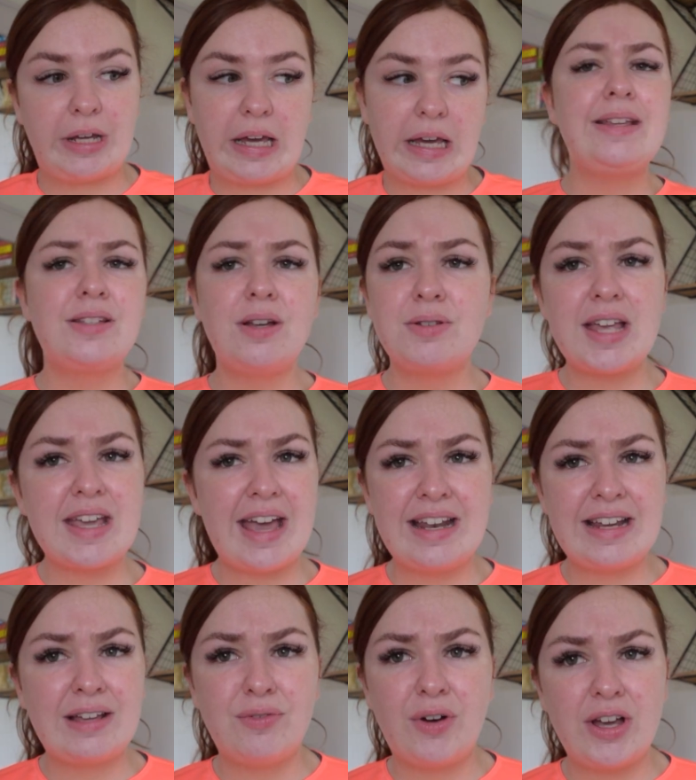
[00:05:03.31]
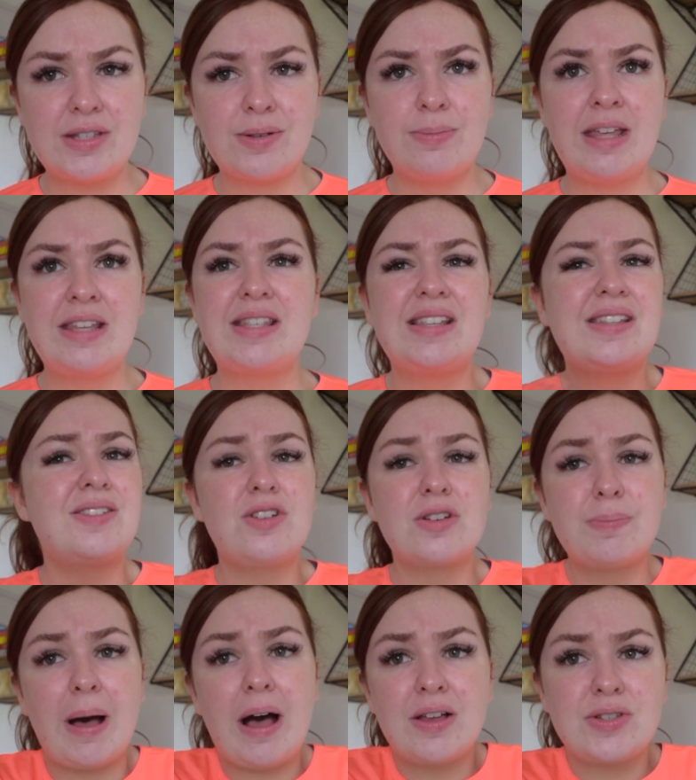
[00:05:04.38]
Please don't take any advice from this. This is
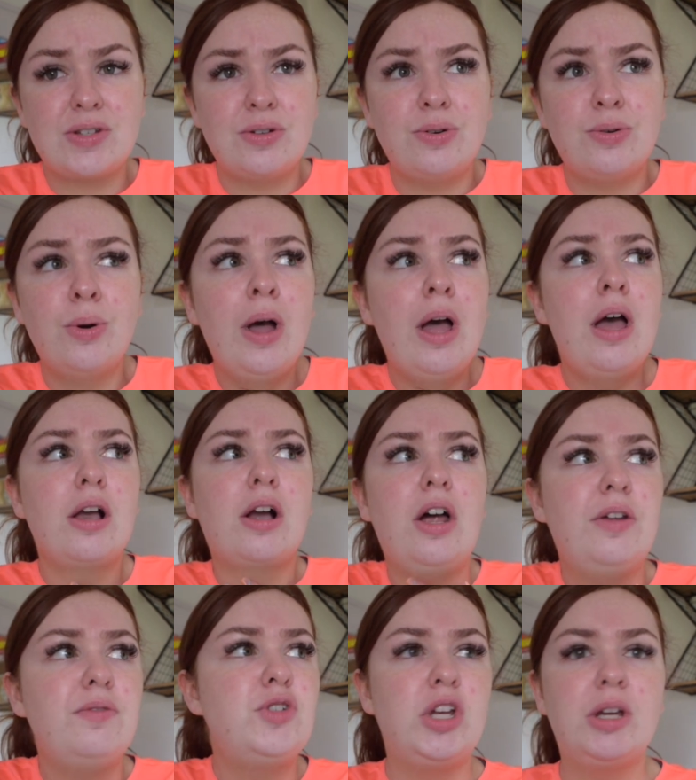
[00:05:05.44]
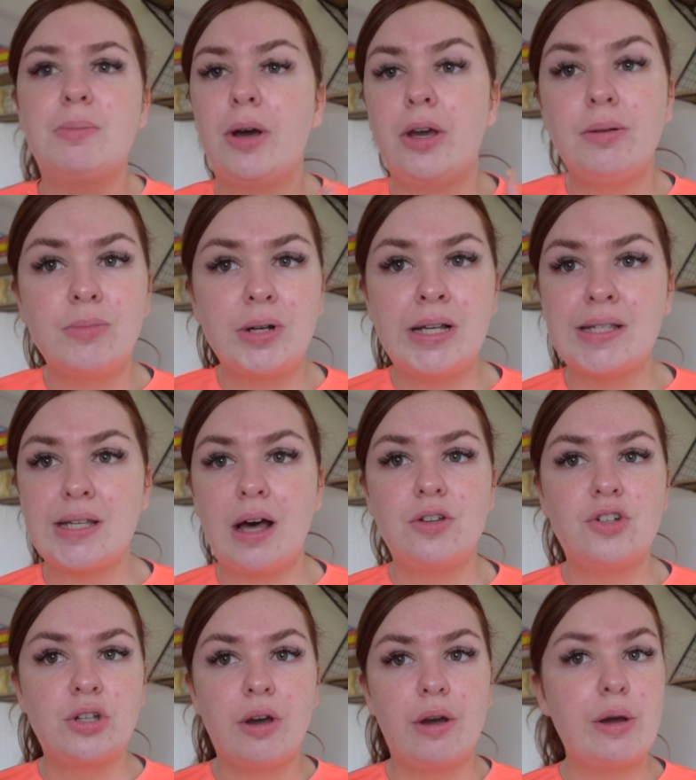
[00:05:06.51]
just personal, kind of doing my own
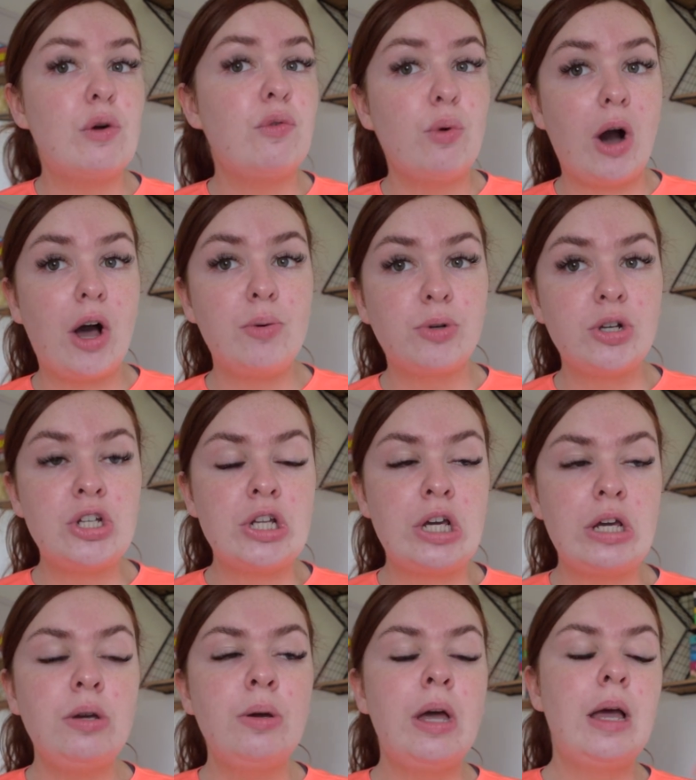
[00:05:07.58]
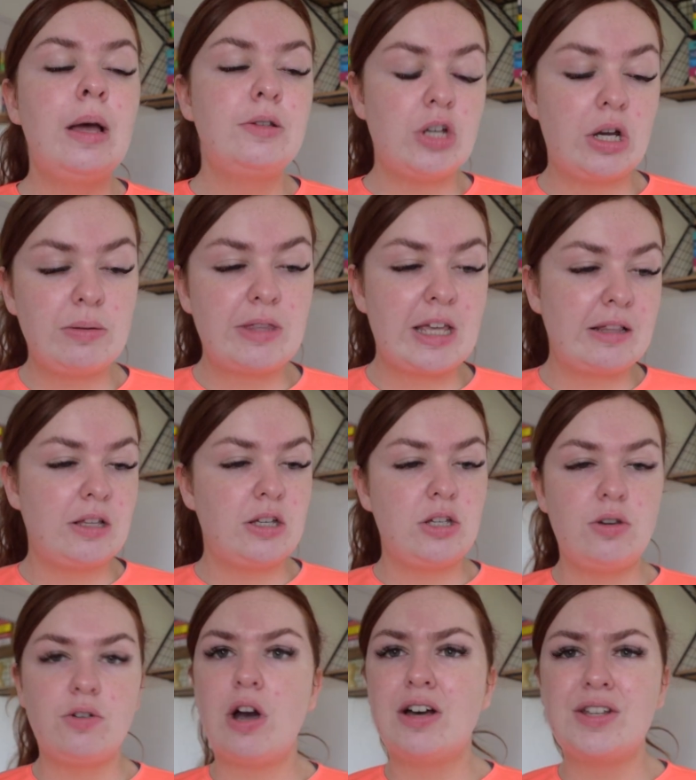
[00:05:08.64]
research and going off what I want to do. Don't think that
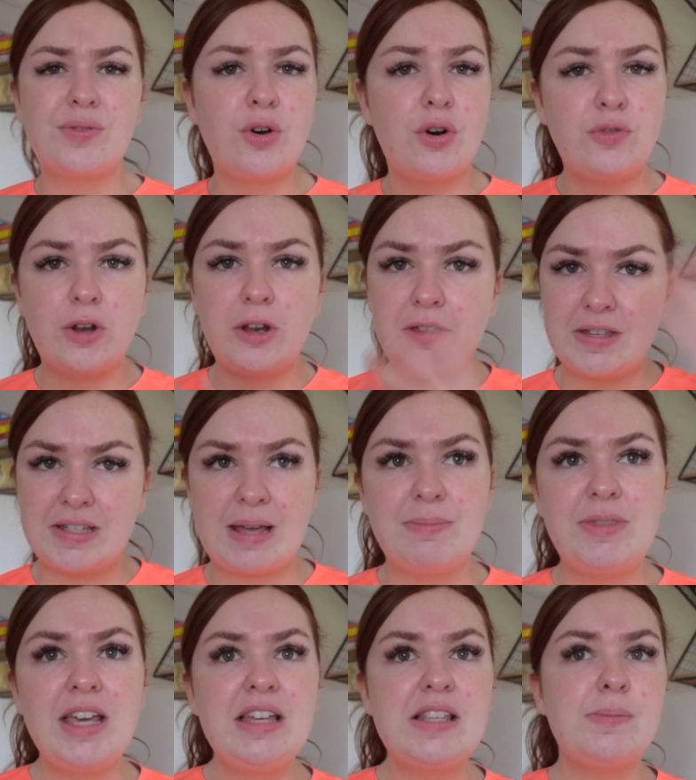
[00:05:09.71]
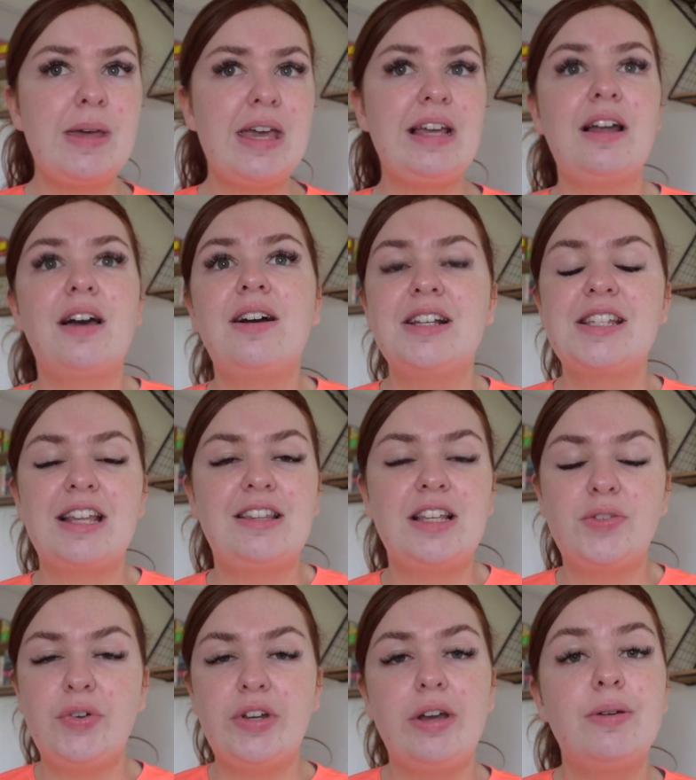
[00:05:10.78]
you guys have got to follow the same thing as me. Like I said,
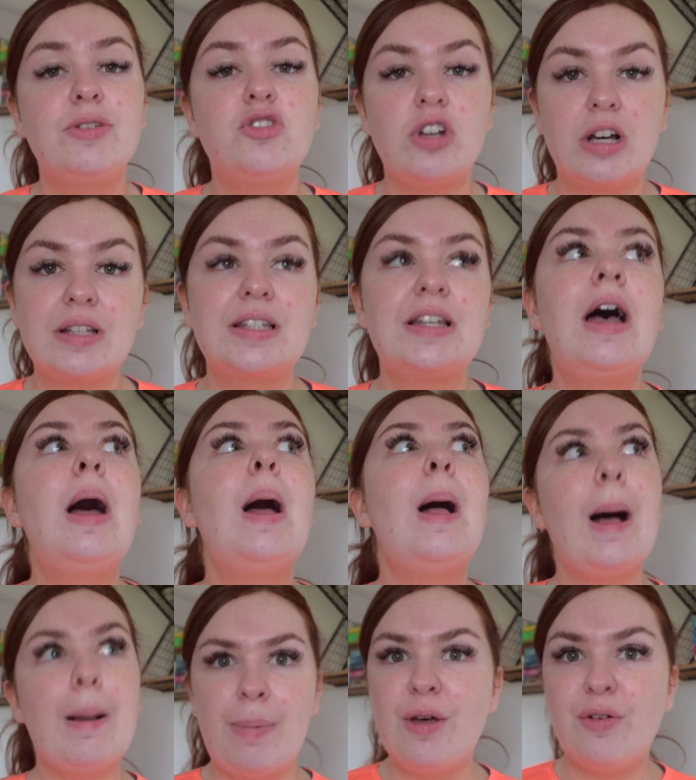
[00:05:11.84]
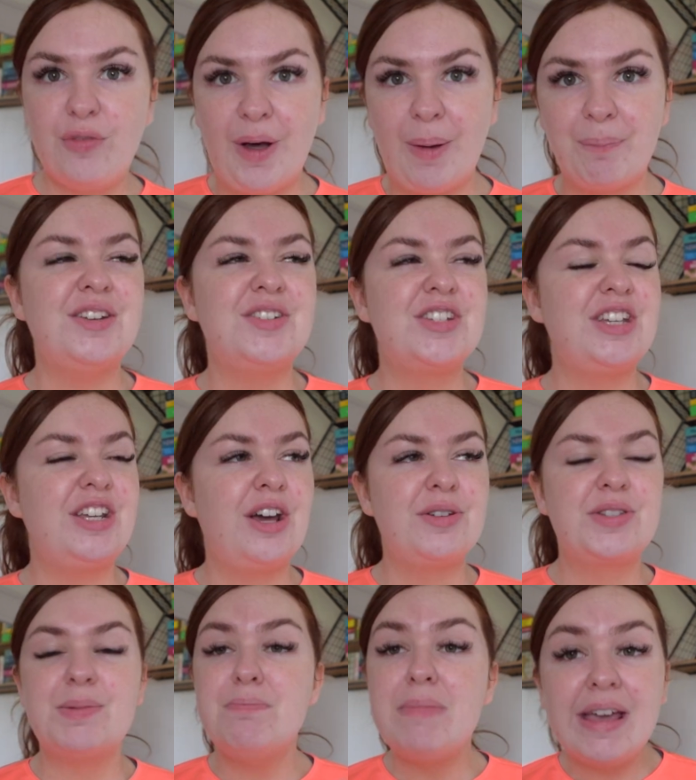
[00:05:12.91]
this video is just a bit of fun. And, you know,
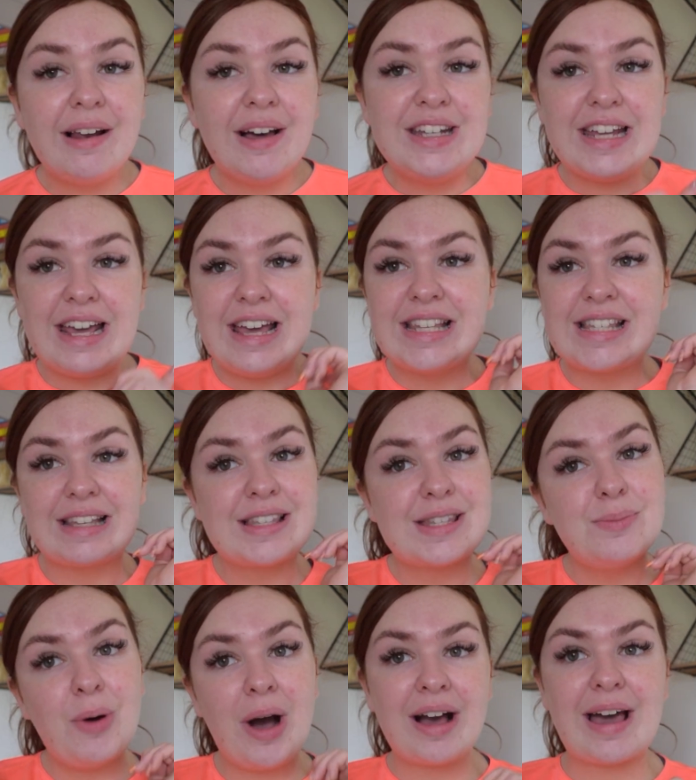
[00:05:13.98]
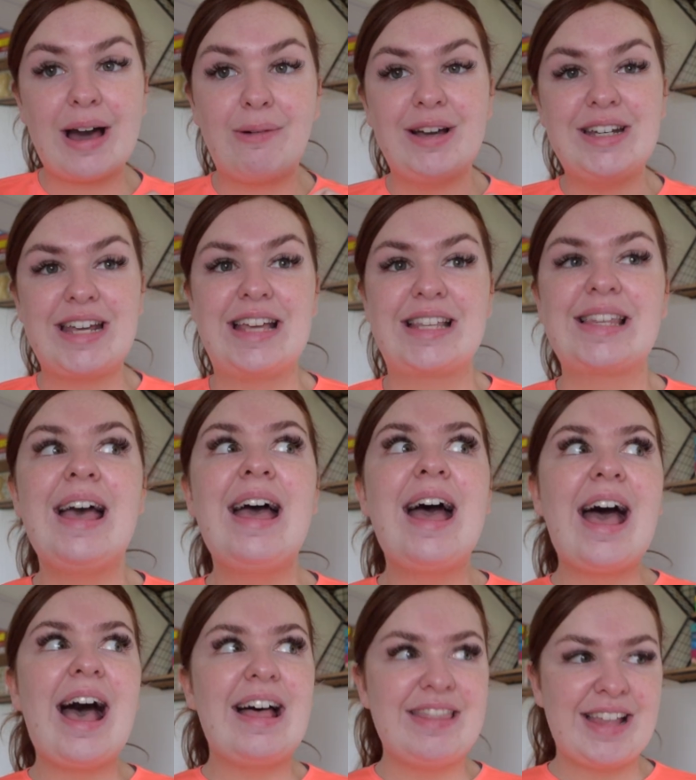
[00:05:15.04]
some meal ideas and some workout ideas
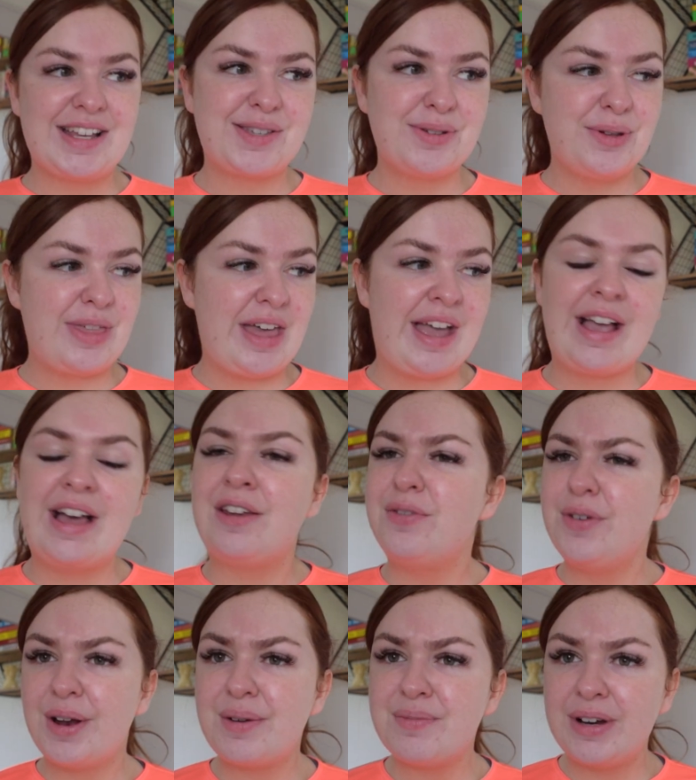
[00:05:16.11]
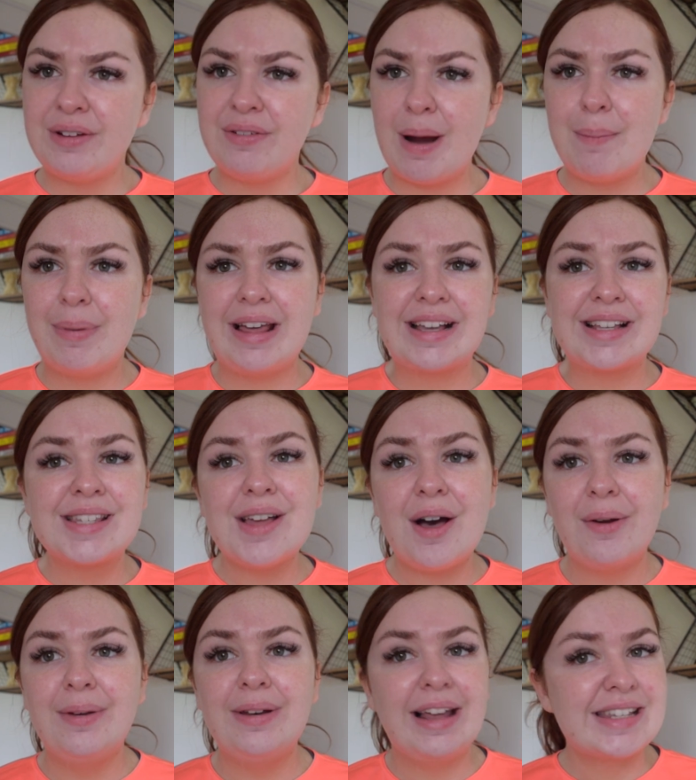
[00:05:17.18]
and that sort of thing. And I feel like I'm really rambling,
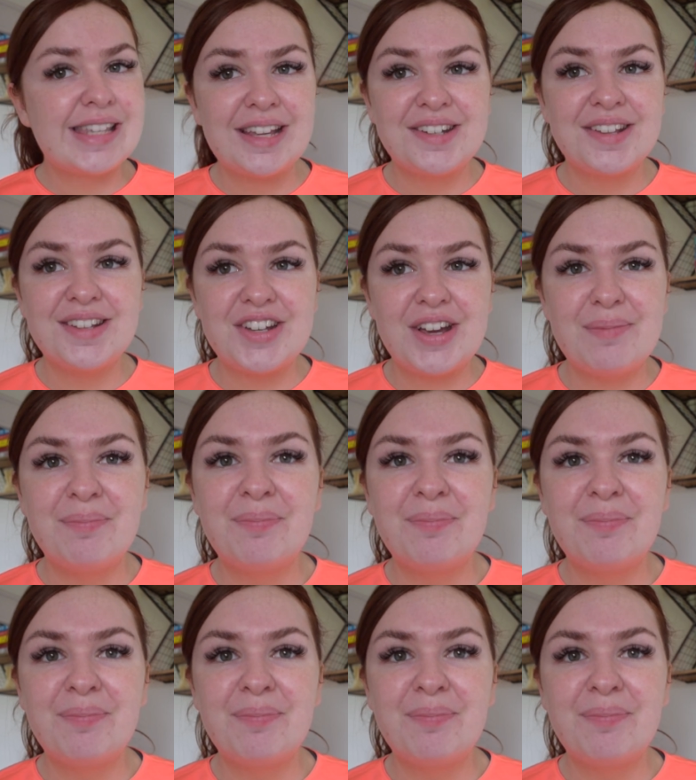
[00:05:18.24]
so let's head to the gym.